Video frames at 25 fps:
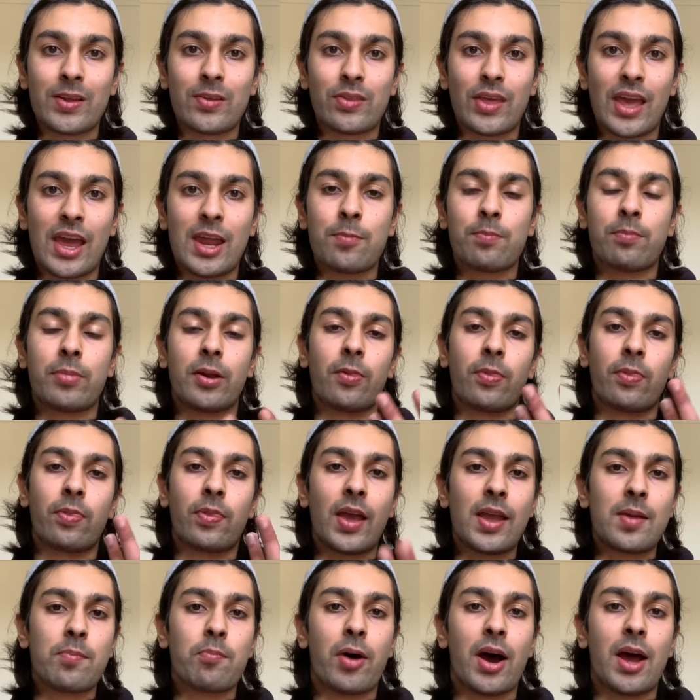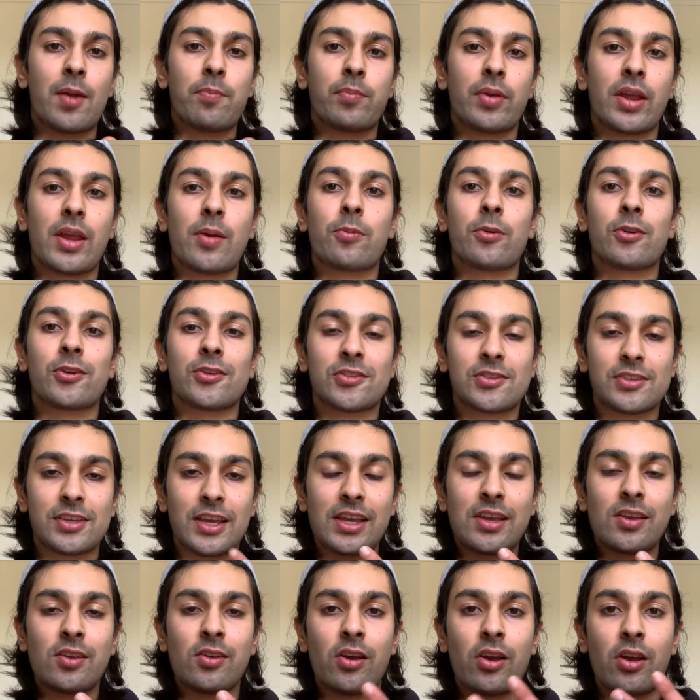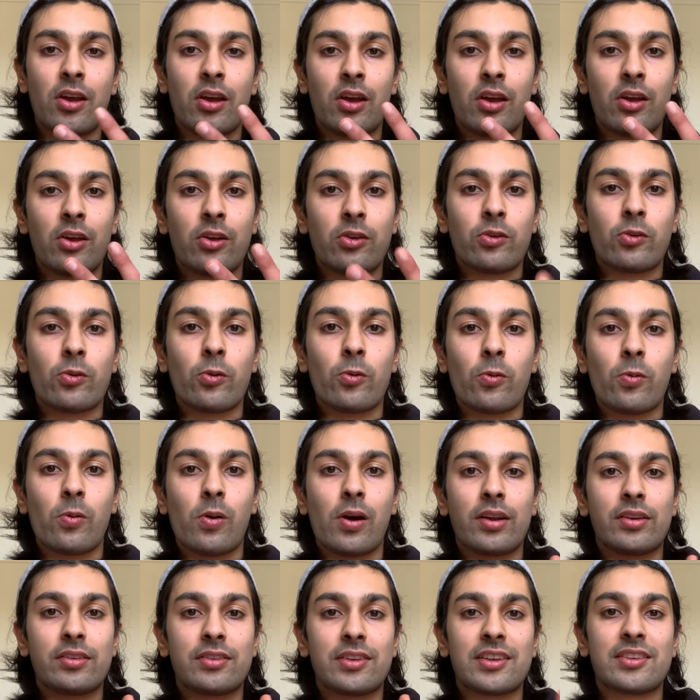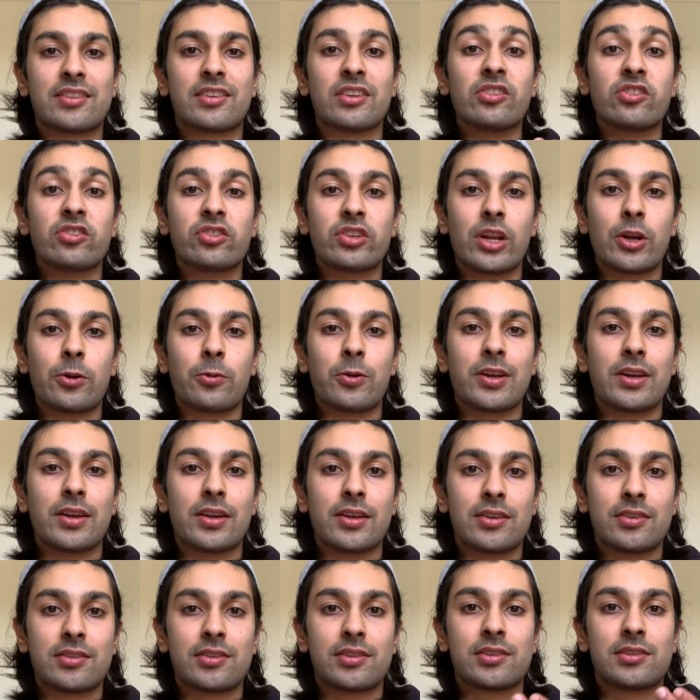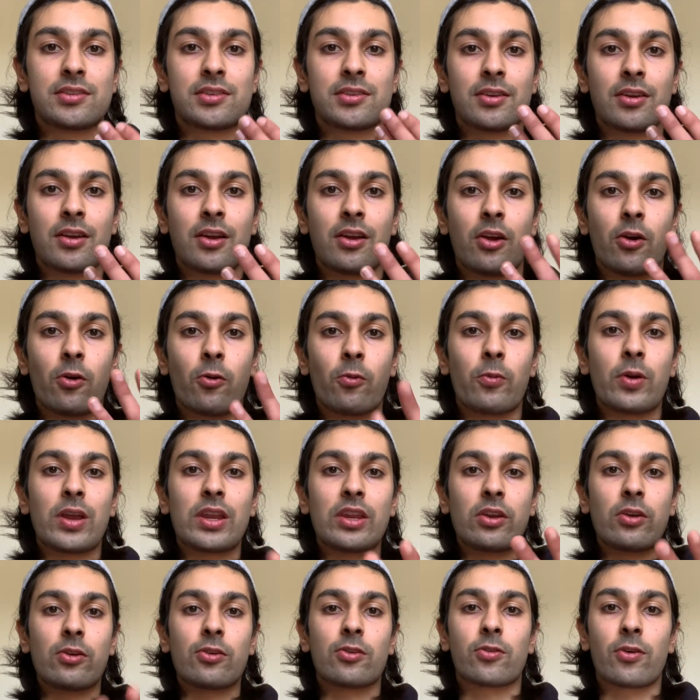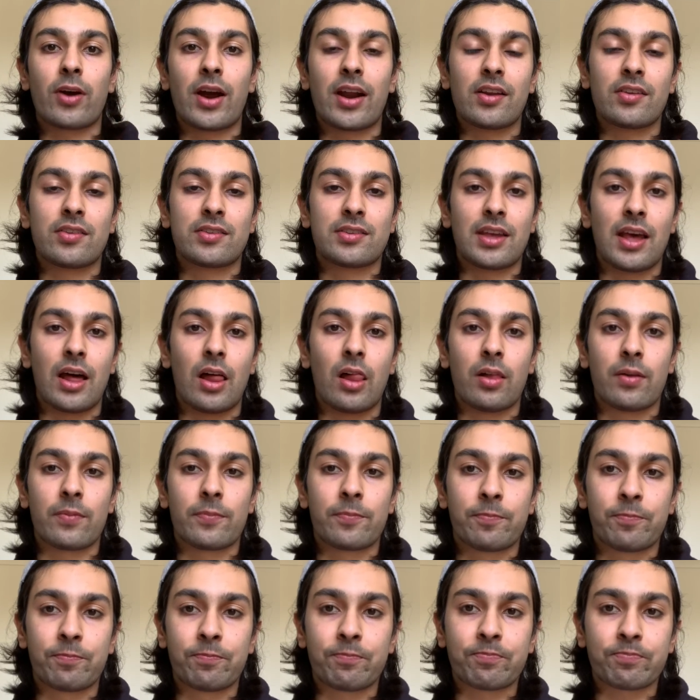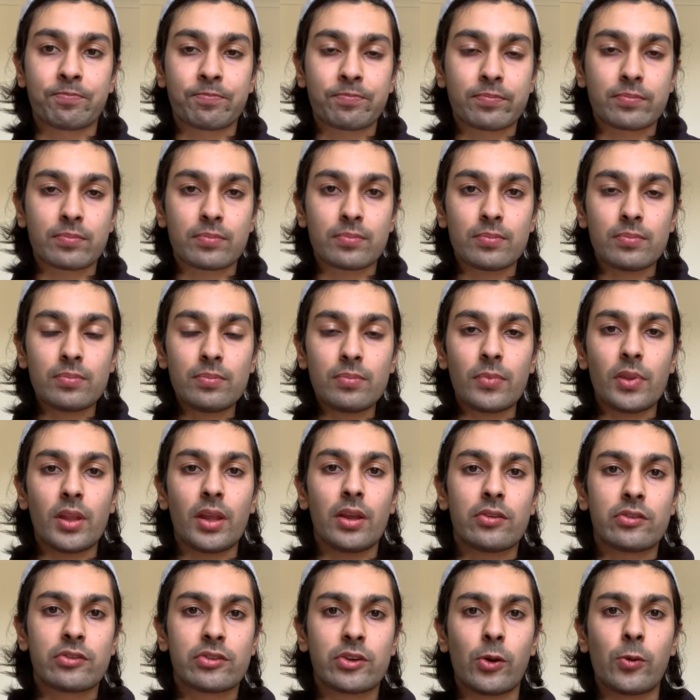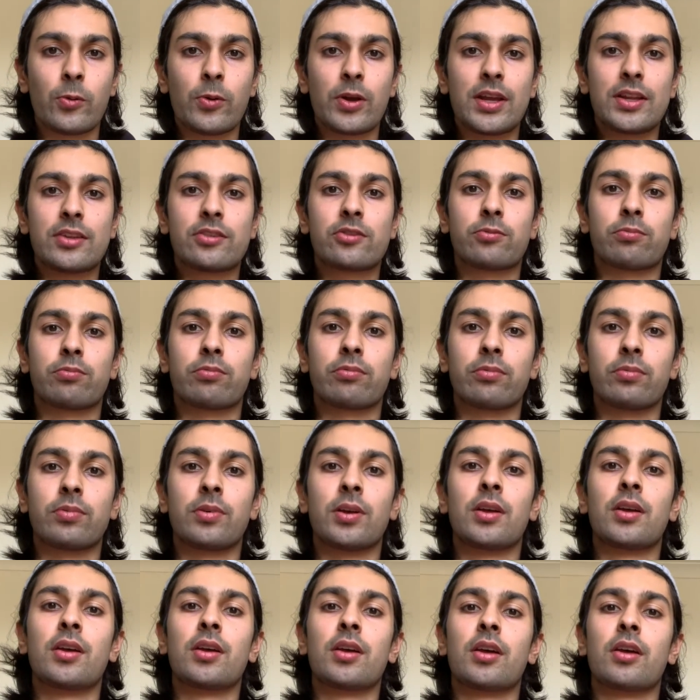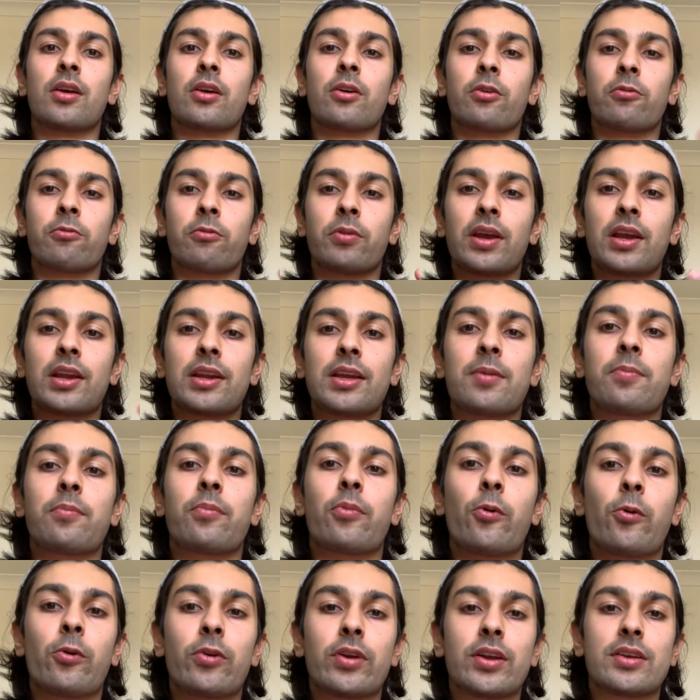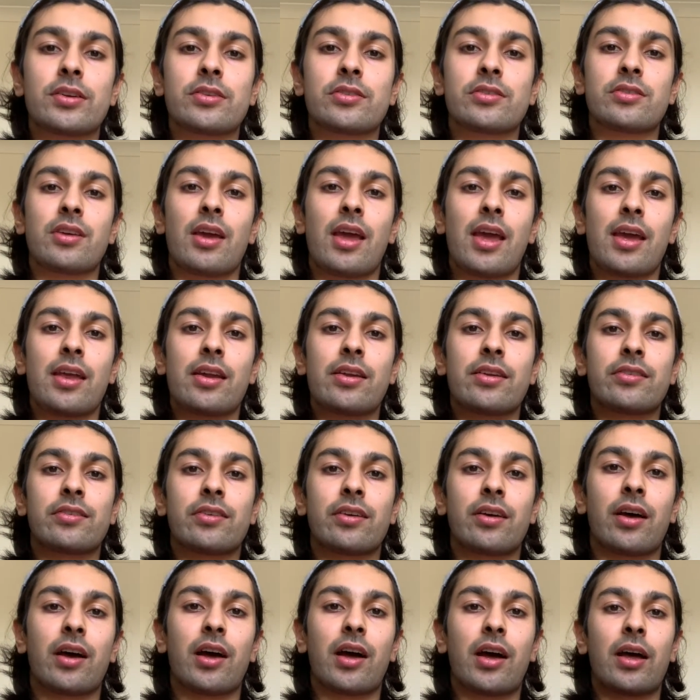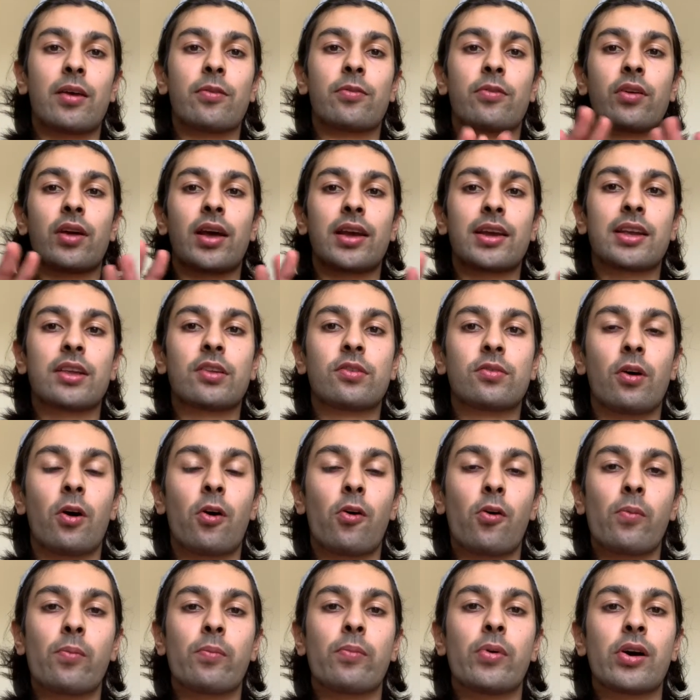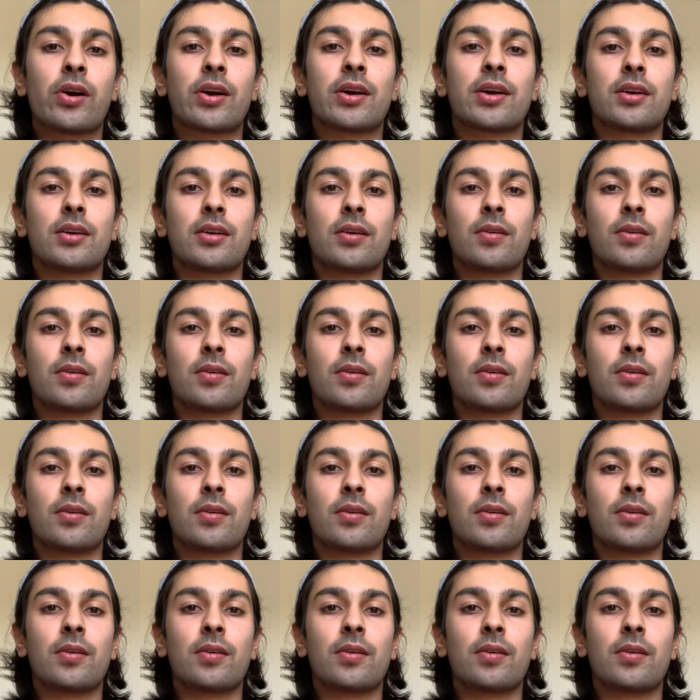that, but they might be able to see your disingenuousness when you try to sell. So it's really important, and I guess the whole book